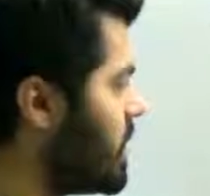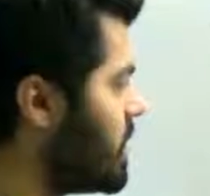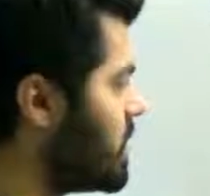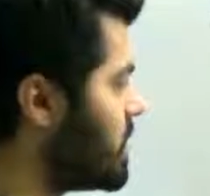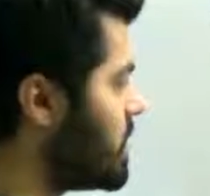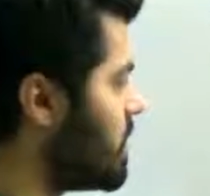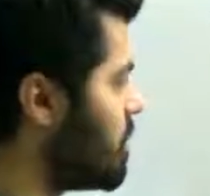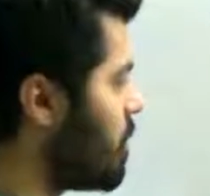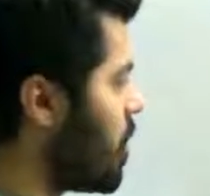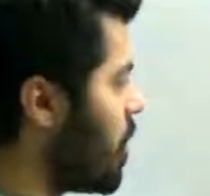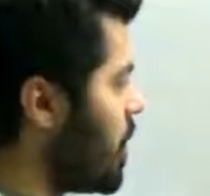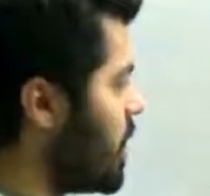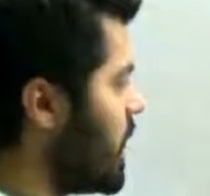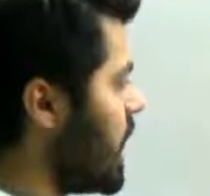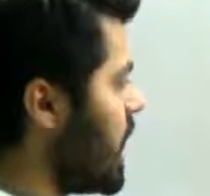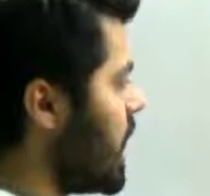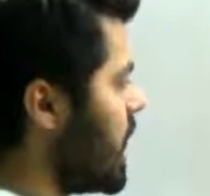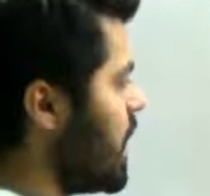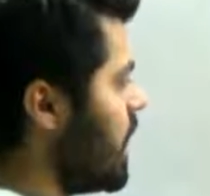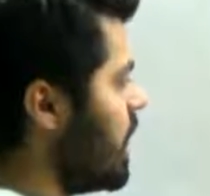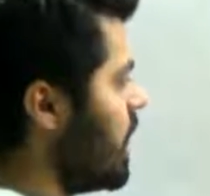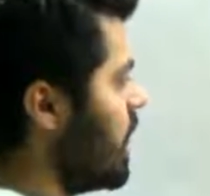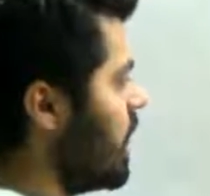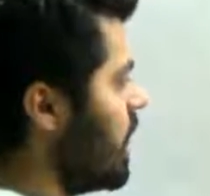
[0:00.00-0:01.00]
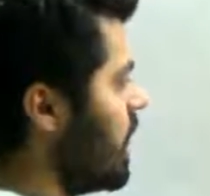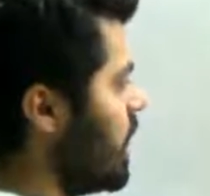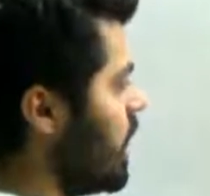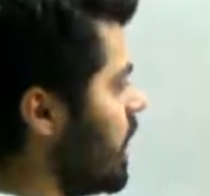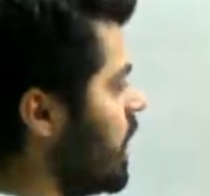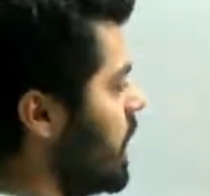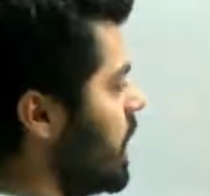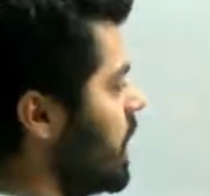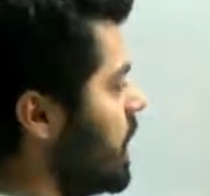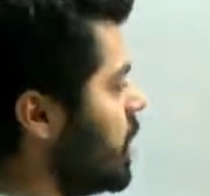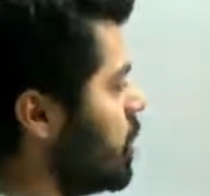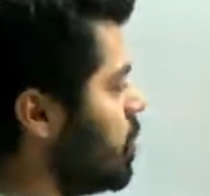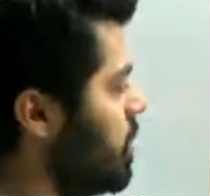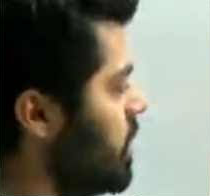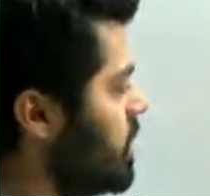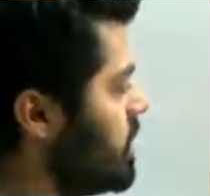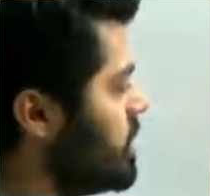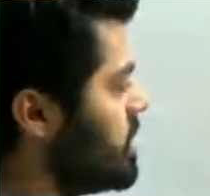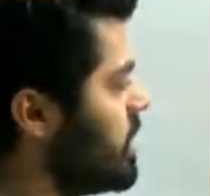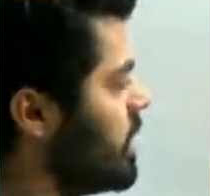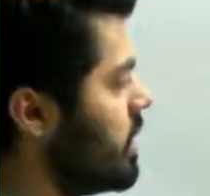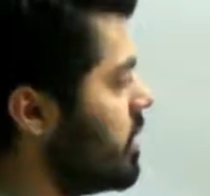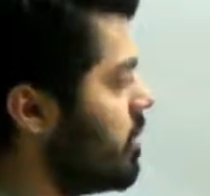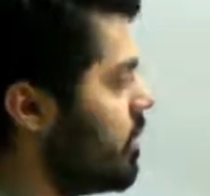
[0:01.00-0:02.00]
that this is a body A, it
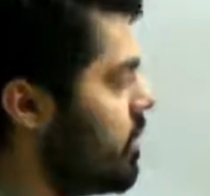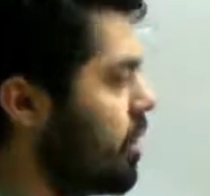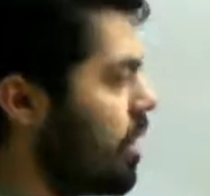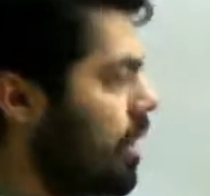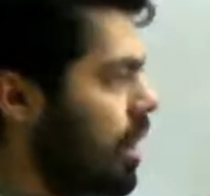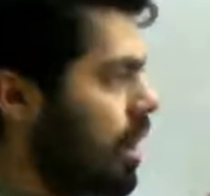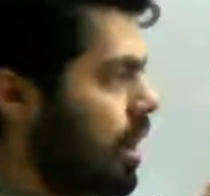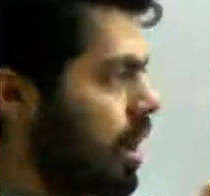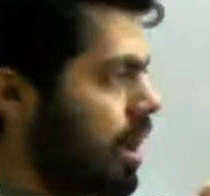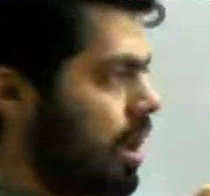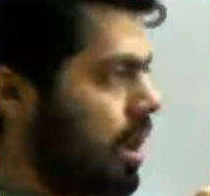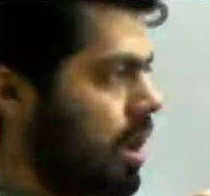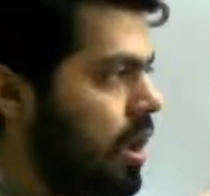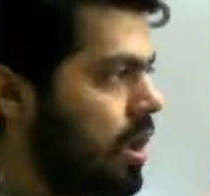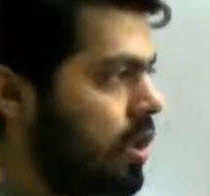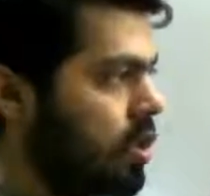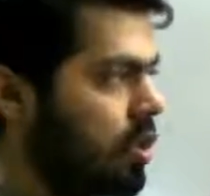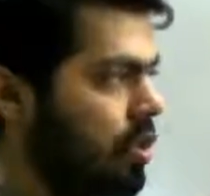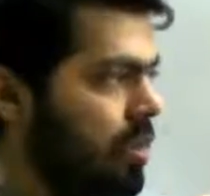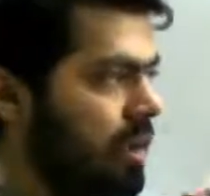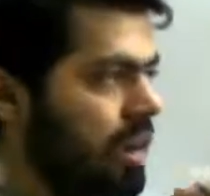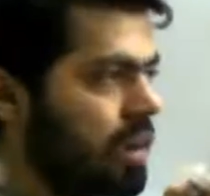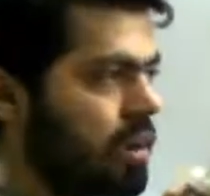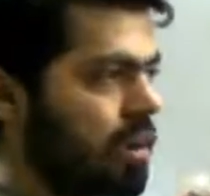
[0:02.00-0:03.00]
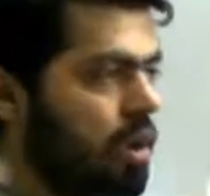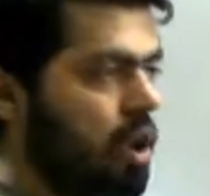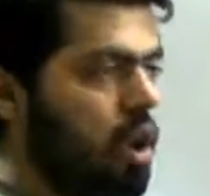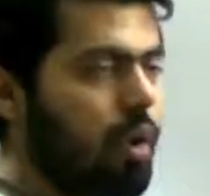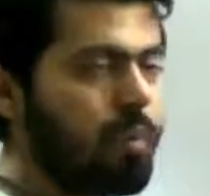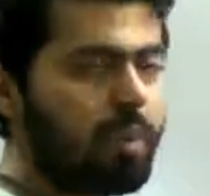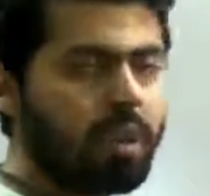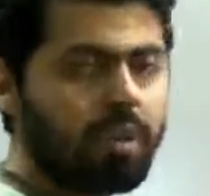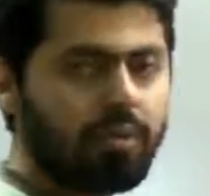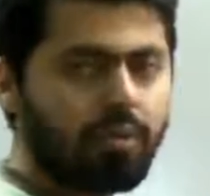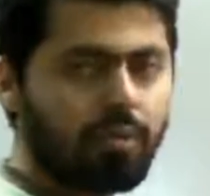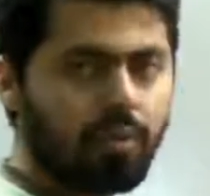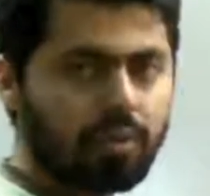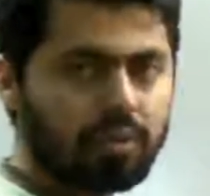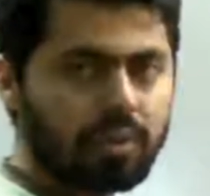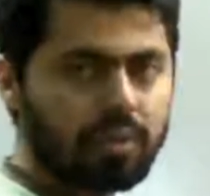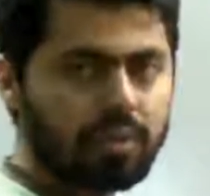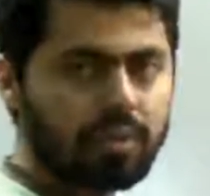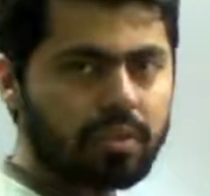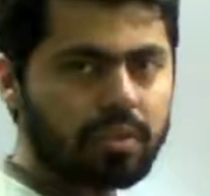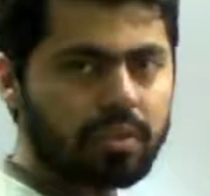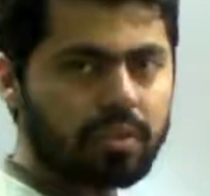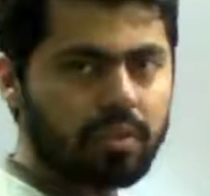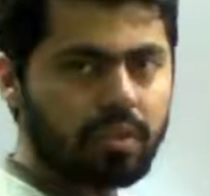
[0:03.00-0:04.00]
means that no matter how many
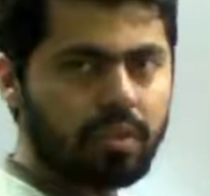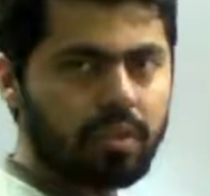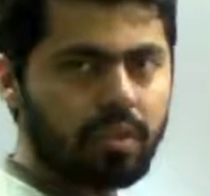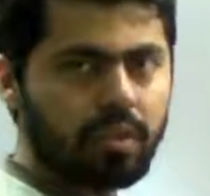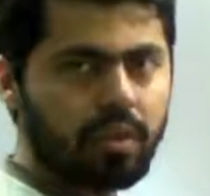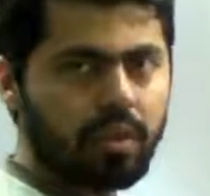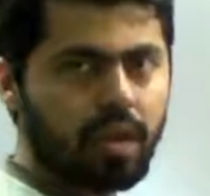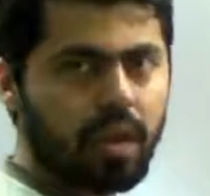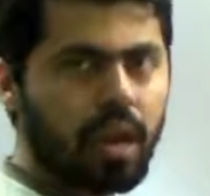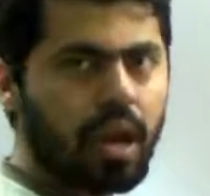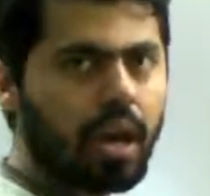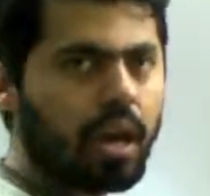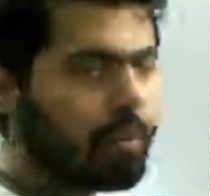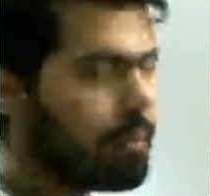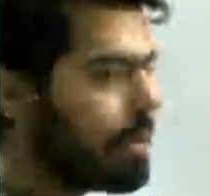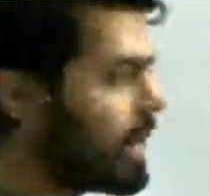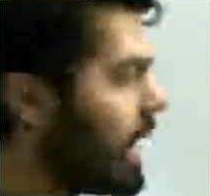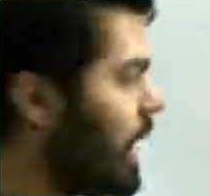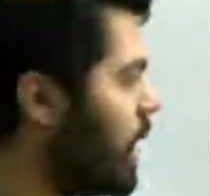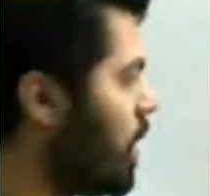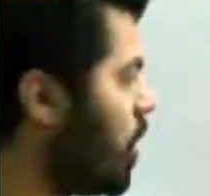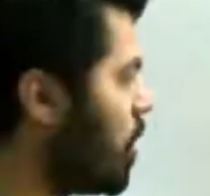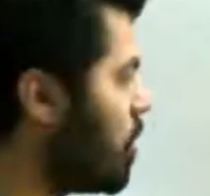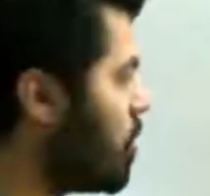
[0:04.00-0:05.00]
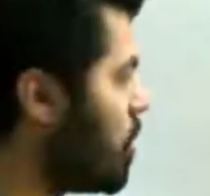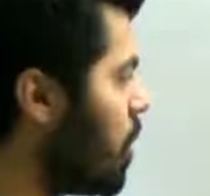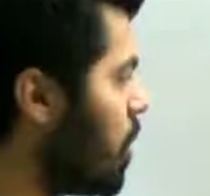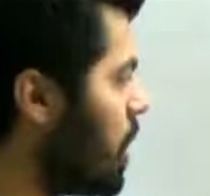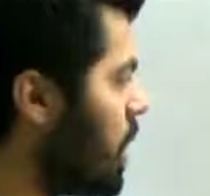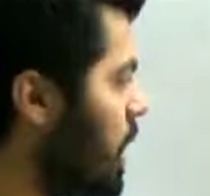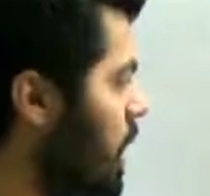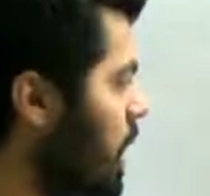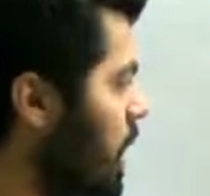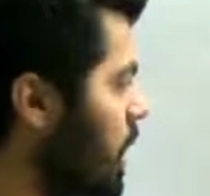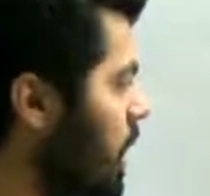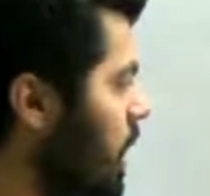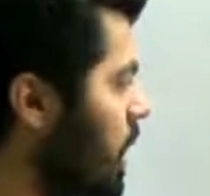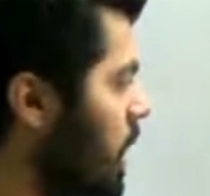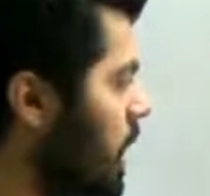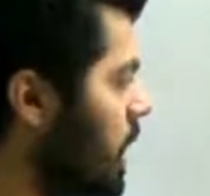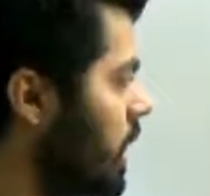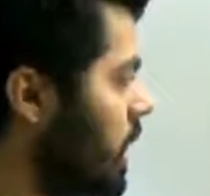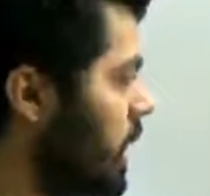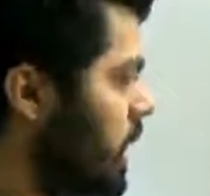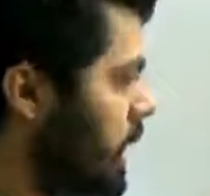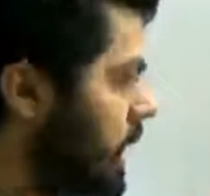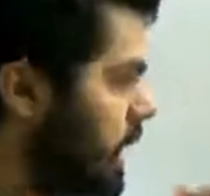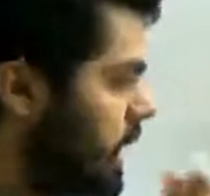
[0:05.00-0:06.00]
forces are applied on body
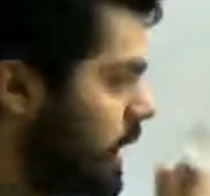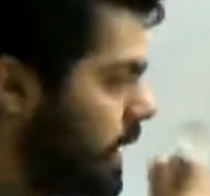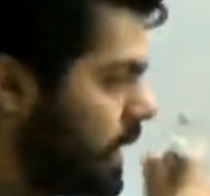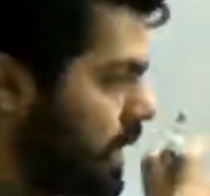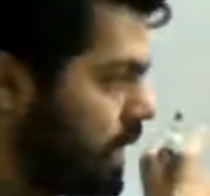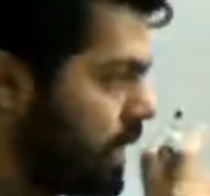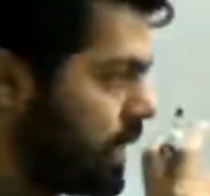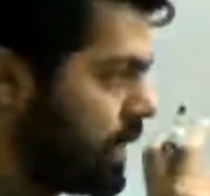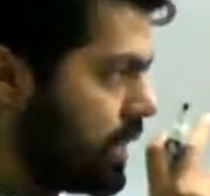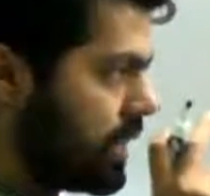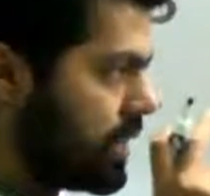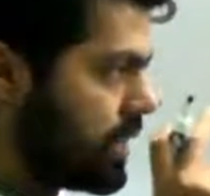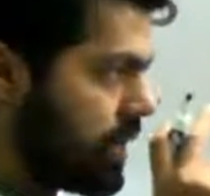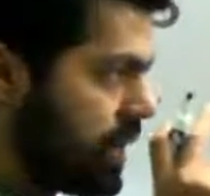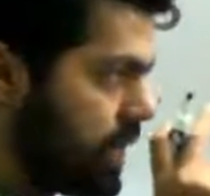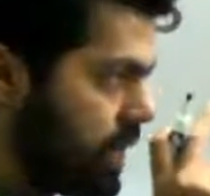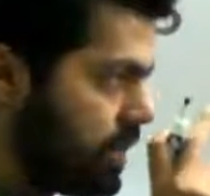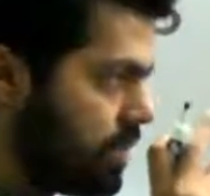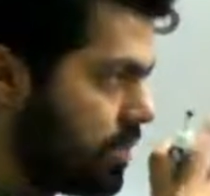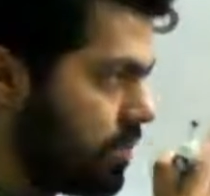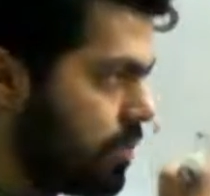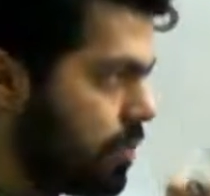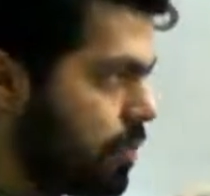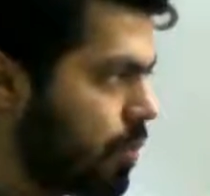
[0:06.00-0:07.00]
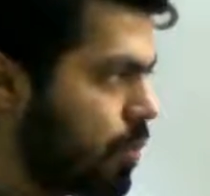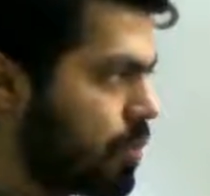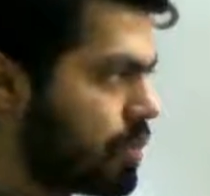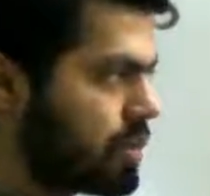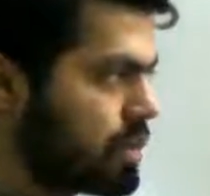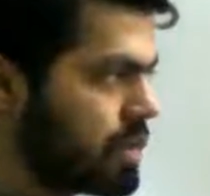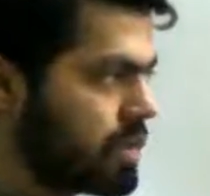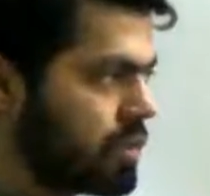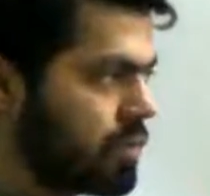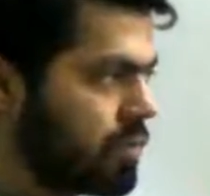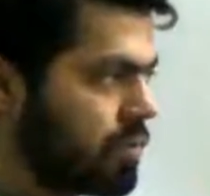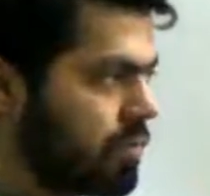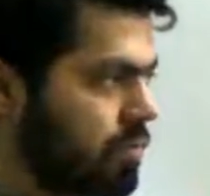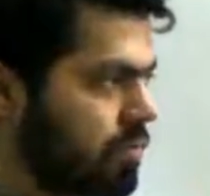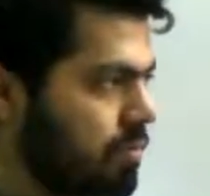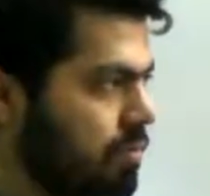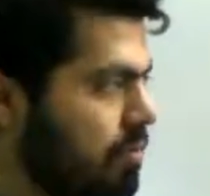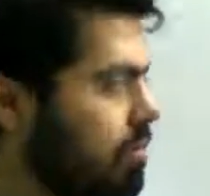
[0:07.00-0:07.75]
A, the net force,